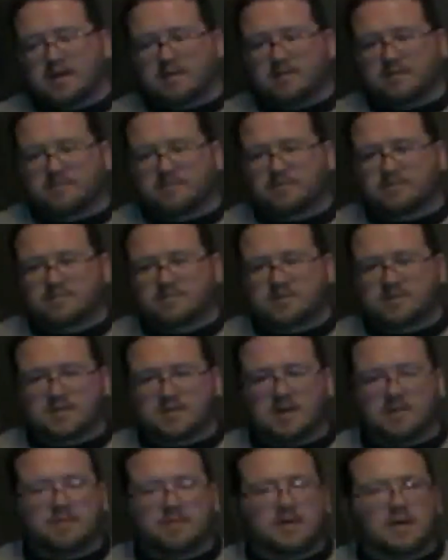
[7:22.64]
kind of
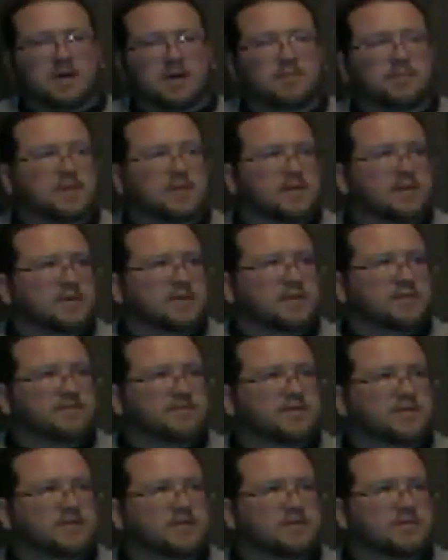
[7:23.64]
stepping up
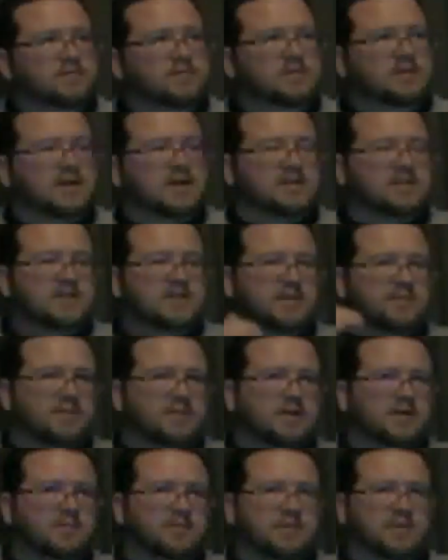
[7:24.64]
if you're kind of
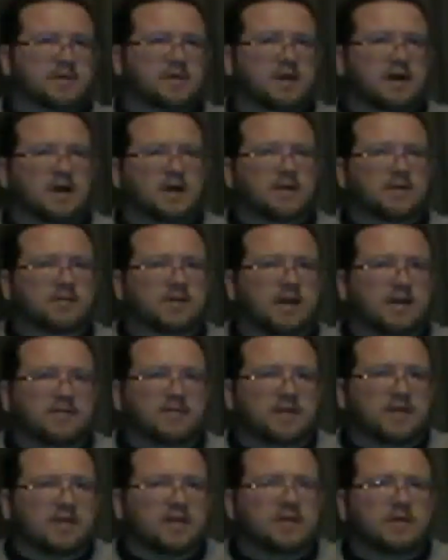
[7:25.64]
stepping up in the high
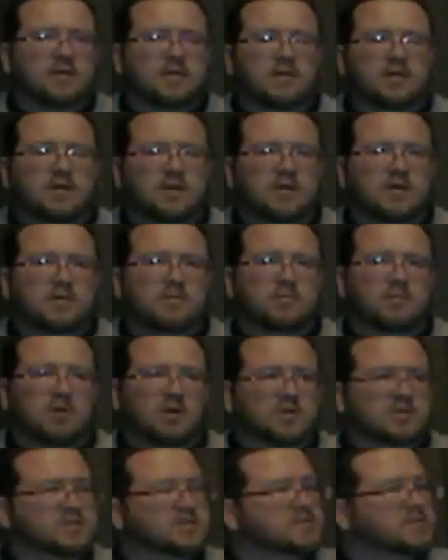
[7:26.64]
gravity
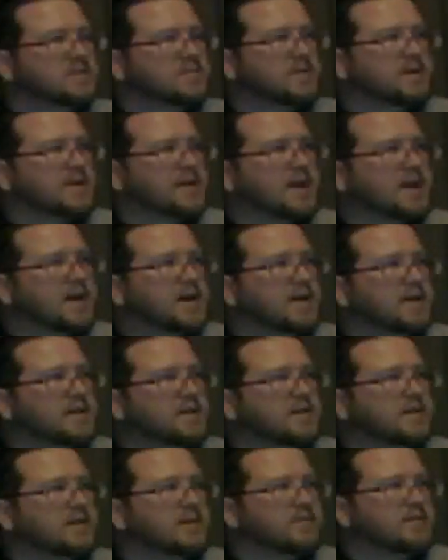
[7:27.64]
marks and stuff like that.
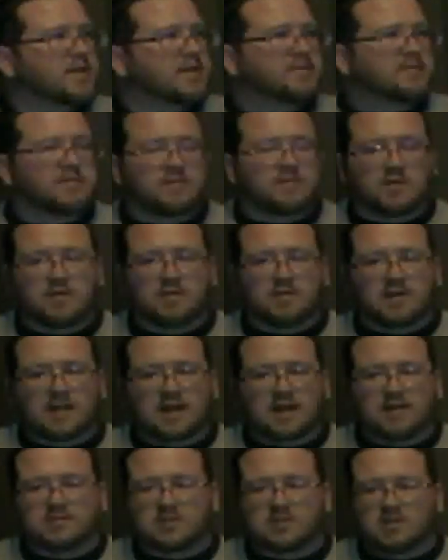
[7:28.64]
Definitely one
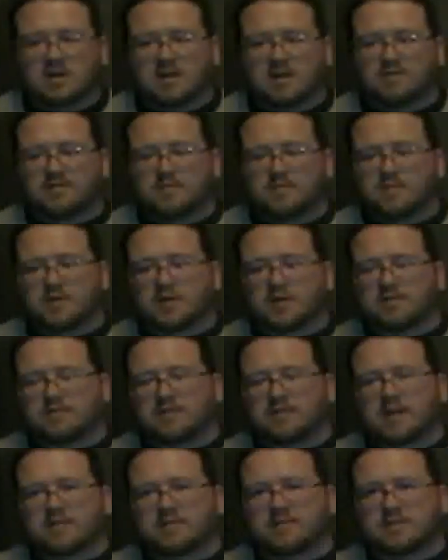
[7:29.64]
like has a lot of familiar
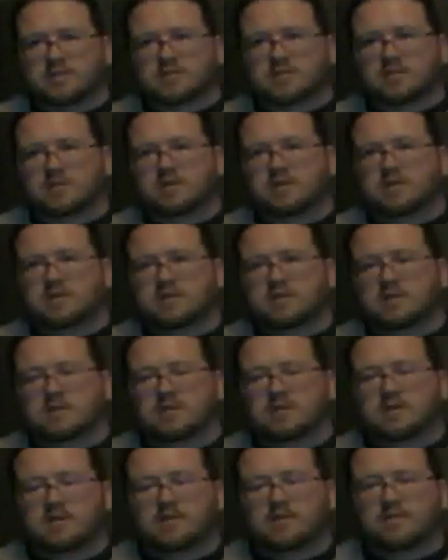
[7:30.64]
flavors
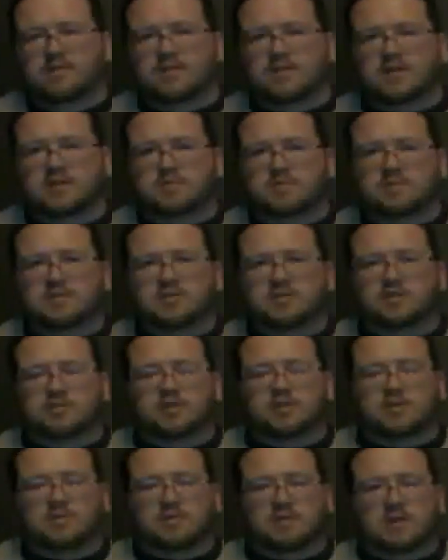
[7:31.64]
that you'd be
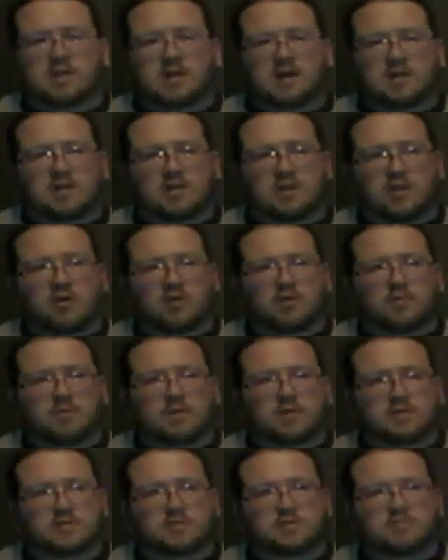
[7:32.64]
associated with a lot of the lower
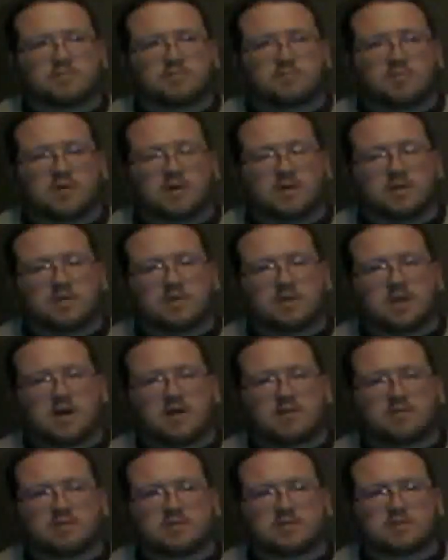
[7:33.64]
ones, but
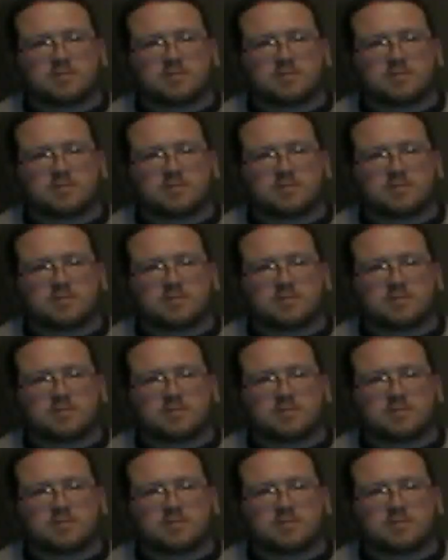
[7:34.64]
not